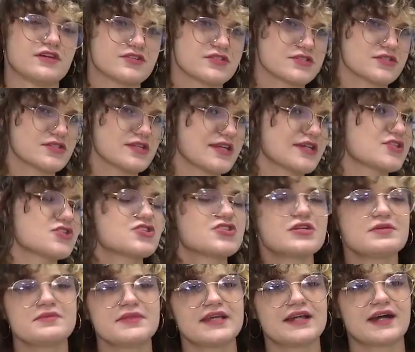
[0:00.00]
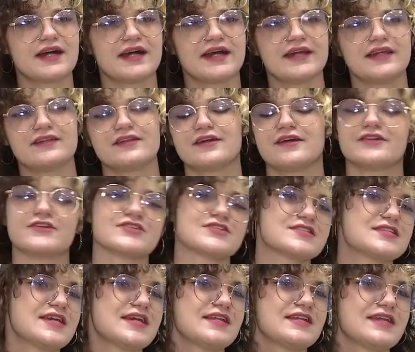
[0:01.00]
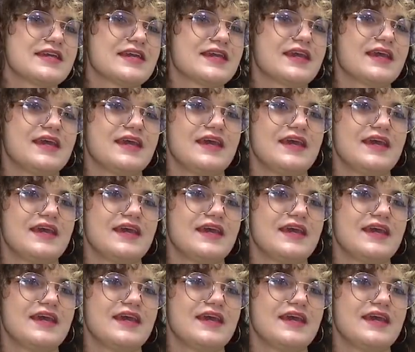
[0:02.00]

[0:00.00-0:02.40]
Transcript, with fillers: are extremely kind, understanding.